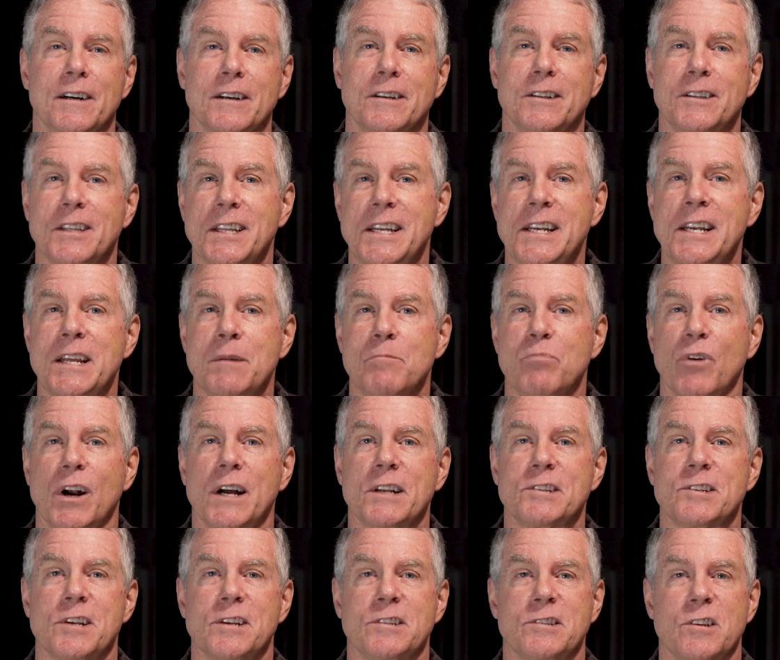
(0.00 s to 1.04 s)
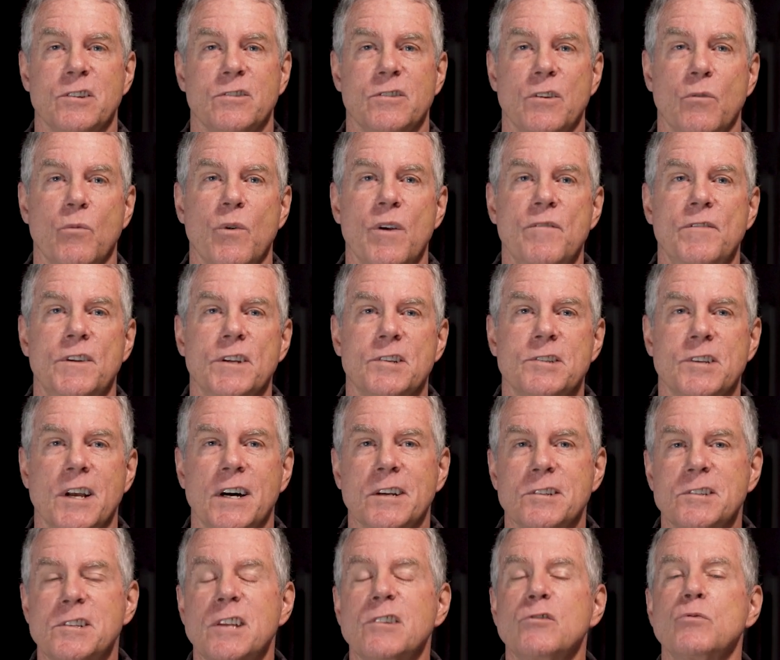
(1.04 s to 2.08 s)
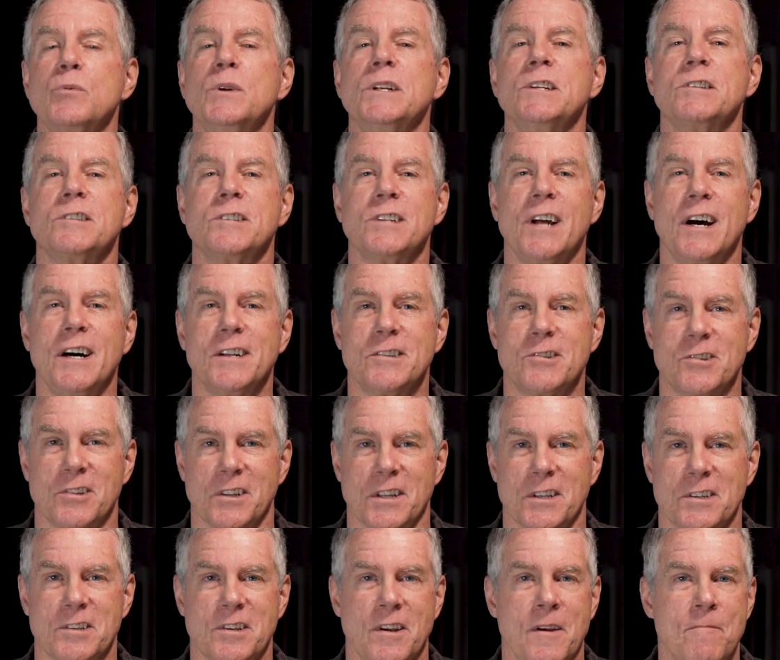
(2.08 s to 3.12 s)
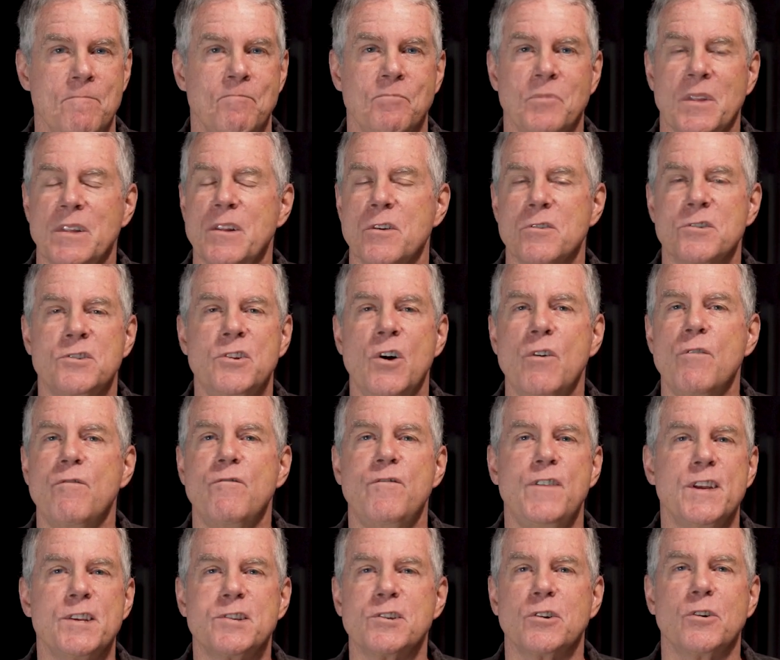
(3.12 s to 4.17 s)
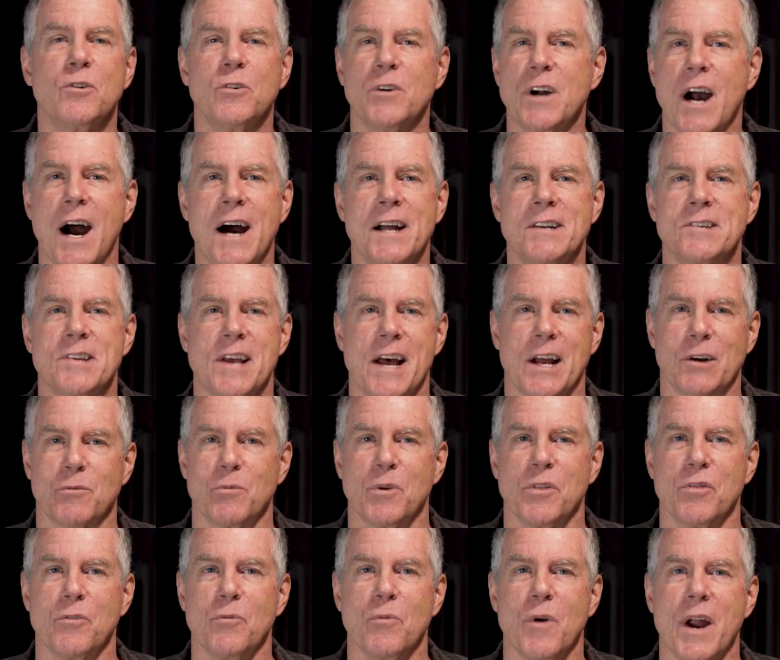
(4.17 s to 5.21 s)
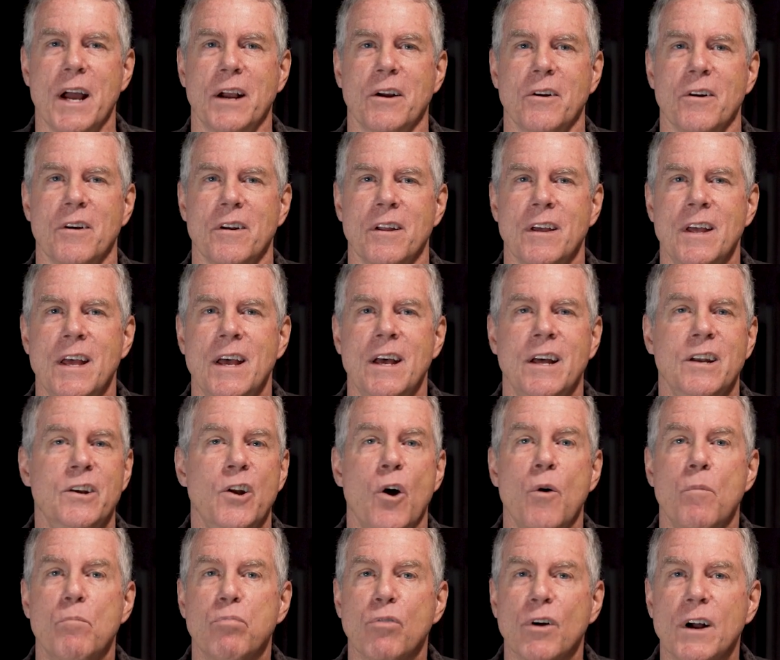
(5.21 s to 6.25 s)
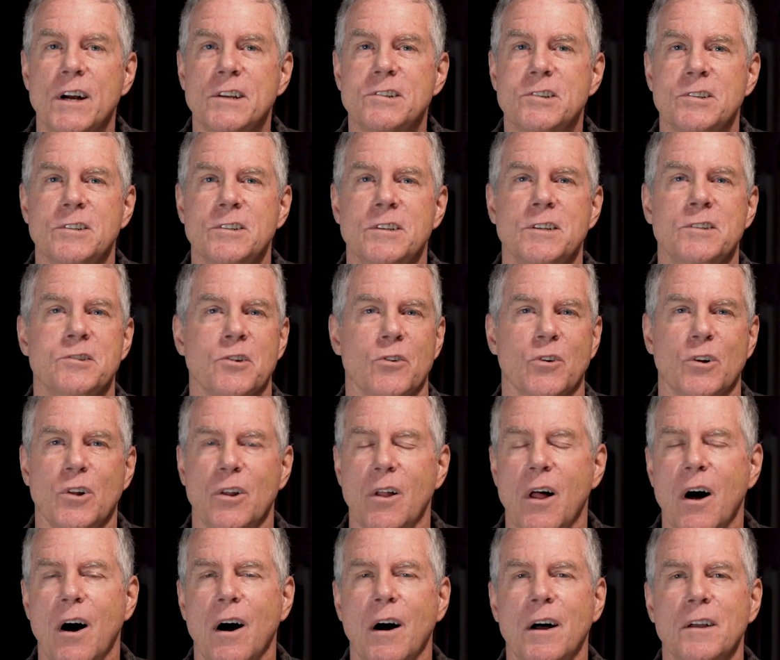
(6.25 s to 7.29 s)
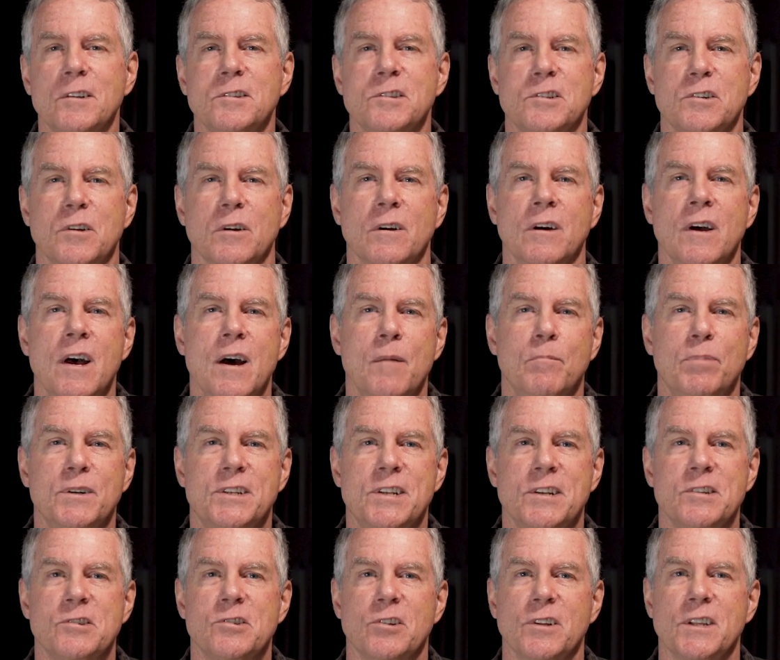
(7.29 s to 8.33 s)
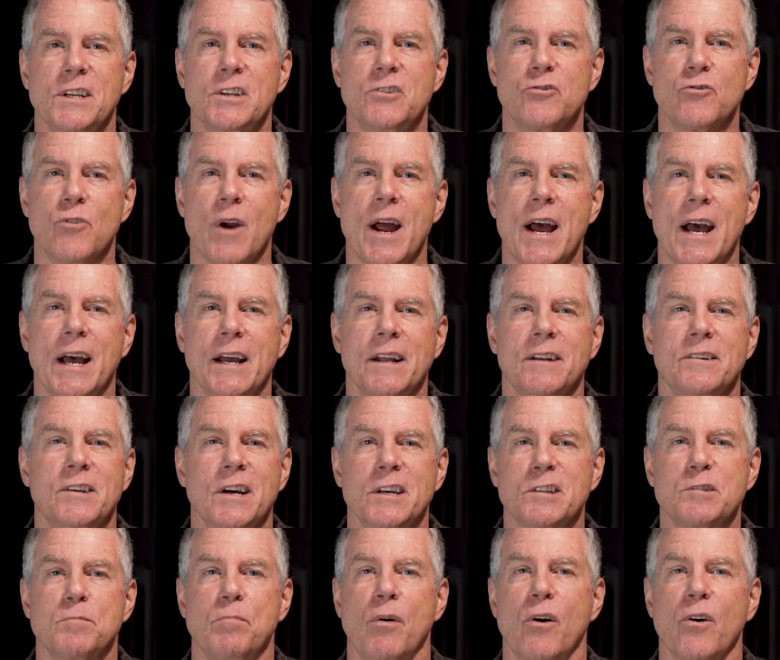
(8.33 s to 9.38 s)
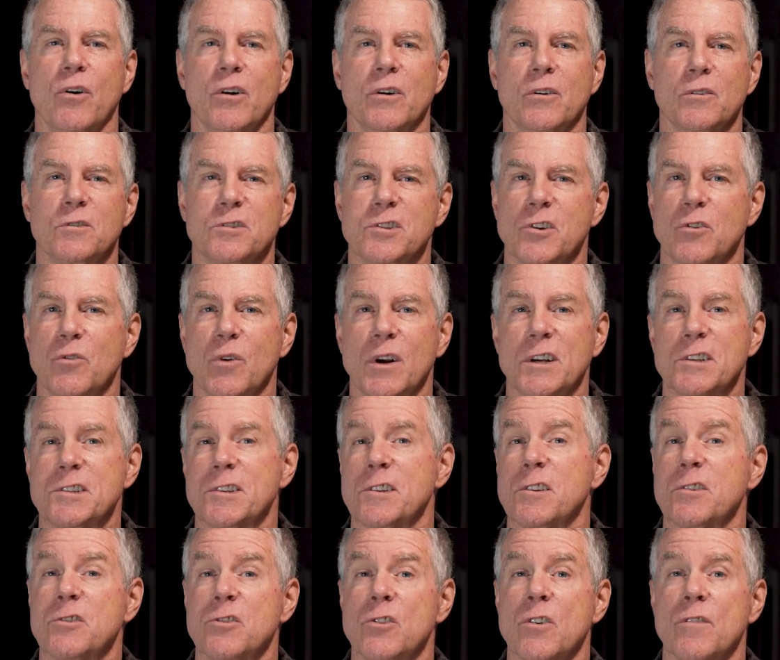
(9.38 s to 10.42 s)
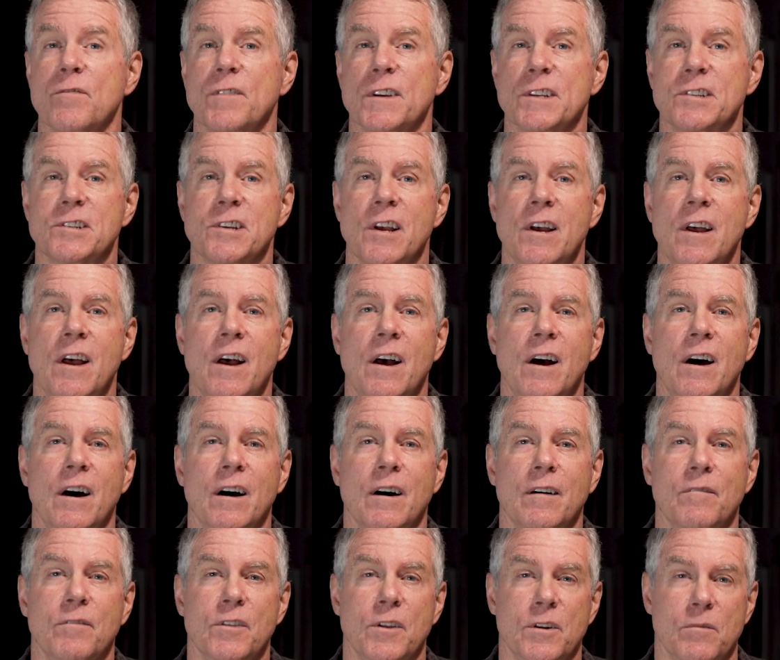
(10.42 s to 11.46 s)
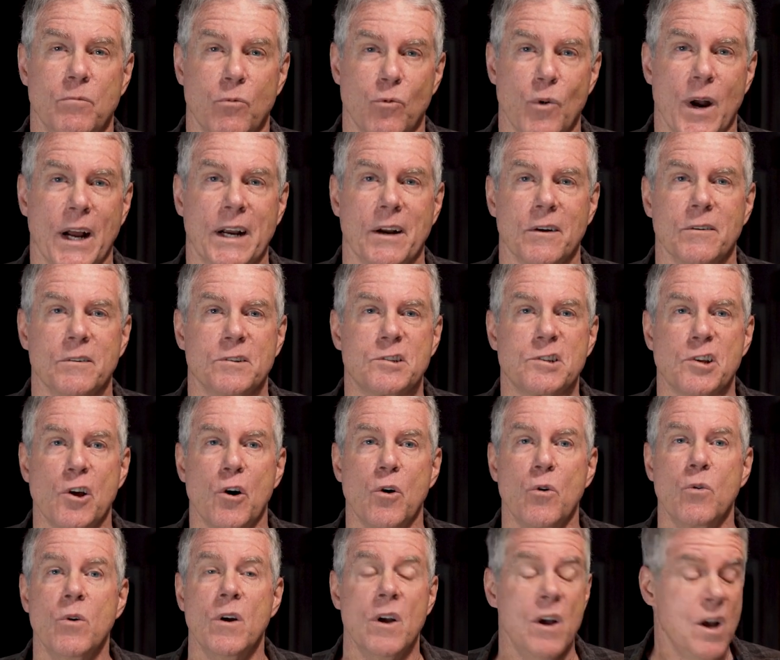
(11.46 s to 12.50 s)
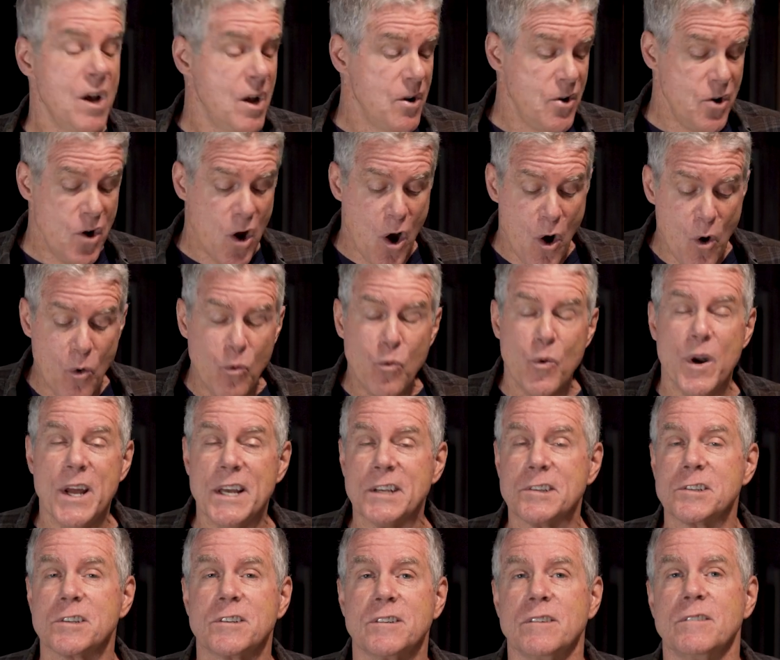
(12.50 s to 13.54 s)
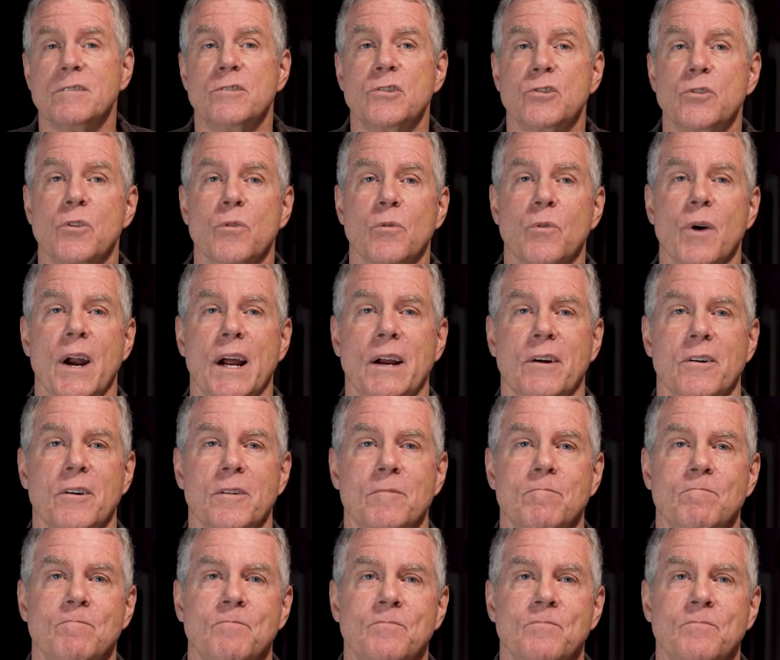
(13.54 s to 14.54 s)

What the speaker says: cleaning processes that we've discussed, this one is touchless. There's no physical contact with the record, no brushes or claws to potentially drag dust particles across the surface of the record. So no risk to the record.